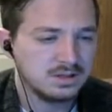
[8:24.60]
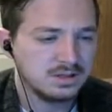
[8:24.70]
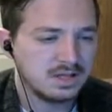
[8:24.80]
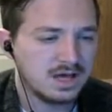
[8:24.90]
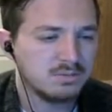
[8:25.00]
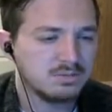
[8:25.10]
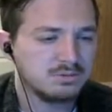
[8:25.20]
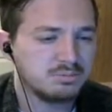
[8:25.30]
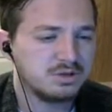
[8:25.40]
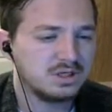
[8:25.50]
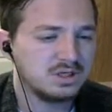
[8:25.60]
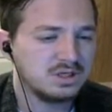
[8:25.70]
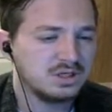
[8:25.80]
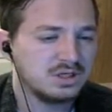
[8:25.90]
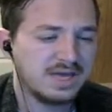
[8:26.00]
That would
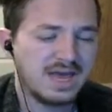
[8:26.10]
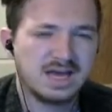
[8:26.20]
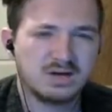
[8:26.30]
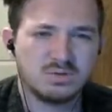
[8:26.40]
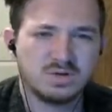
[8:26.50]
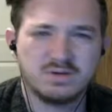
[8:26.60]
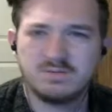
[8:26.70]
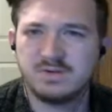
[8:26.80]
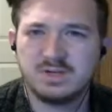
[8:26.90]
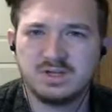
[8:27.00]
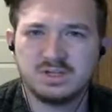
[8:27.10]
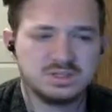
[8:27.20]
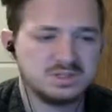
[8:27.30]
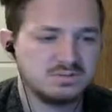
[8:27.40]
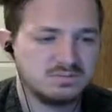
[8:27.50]
be Kakariko
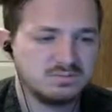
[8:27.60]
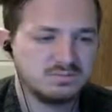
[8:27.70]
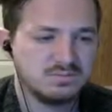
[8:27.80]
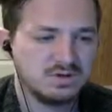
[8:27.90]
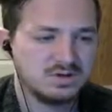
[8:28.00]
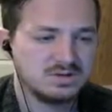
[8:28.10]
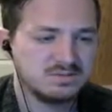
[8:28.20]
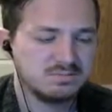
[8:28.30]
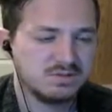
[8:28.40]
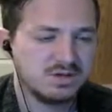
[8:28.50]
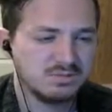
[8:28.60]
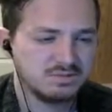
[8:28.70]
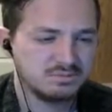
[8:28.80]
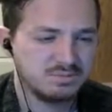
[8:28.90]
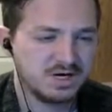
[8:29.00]
Village, where his mother was
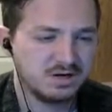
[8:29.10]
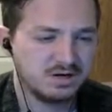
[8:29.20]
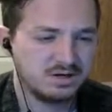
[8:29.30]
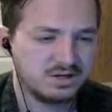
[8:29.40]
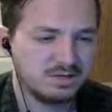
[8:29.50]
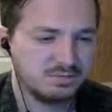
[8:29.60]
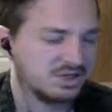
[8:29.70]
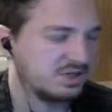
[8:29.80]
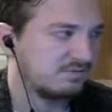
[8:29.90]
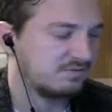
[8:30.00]
buried, I believe.